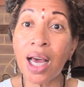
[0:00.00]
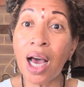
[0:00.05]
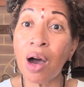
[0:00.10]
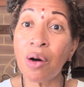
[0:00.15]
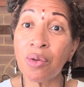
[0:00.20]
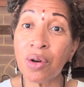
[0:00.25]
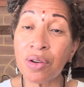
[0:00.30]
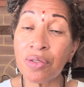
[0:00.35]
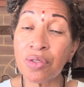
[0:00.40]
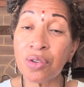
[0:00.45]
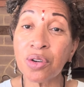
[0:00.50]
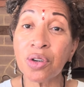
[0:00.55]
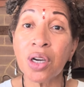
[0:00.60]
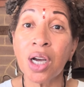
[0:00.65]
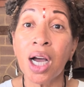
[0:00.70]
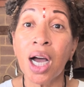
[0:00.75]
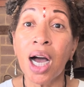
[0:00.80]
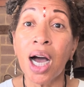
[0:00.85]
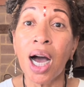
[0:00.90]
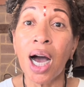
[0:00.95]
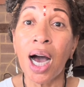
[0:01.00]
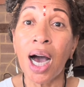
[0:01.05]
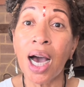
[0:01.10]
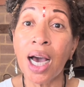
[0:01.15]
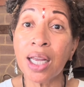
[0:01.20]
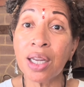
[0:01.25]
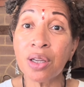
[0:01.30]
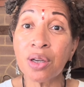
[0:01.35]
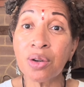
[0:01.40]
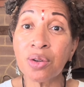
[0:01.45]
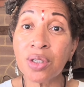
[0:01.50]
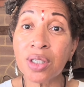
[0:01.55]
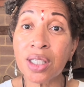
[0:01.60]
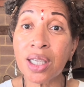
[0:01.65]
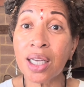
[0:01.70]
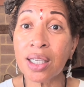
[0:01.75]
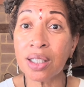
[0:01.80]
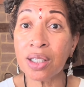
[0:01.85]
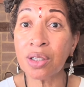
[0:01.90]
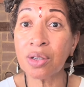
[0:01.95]
However, I noticed
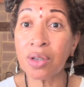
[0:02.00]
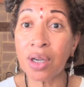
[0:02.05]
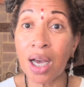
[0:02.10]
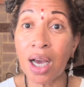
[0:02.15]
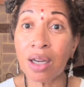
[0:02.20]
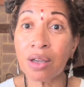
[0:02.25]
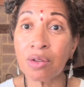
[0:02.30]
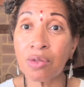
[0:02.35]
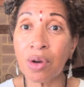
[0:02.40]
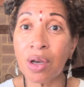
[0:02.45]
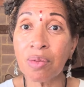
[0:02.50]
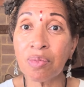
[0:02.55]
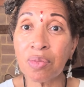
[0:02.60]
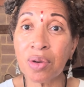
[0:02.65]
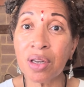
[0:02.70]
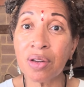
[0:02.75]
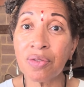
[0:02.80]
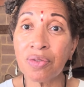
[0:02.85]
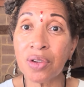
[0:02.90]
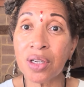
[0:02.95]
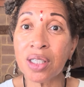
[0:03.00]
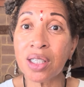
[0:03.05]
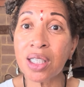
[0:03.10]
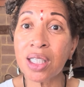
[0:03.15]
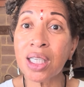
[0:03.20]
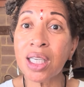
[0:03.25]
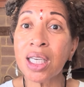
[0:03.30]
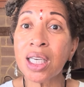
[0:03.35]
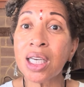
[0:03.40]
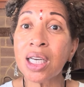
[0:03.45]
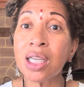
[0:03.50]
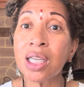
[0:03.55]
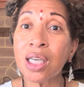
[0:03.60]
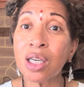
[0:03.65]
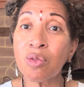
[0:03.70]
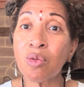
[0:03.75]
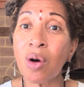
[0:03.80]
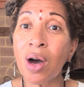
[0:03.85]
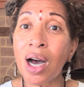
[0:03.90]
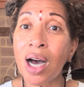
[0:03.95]
I still got great benefits
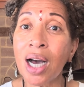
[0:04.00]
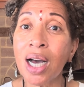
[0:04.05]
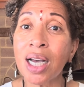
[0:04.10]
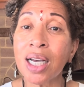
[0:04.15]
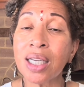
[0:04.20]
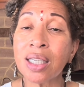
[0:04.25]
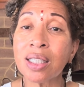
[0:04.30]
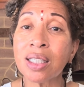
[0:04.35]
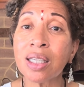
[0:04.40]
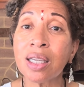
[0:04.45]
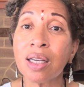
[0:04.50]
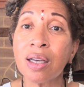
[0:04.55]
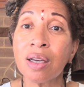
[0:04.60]
healing wise,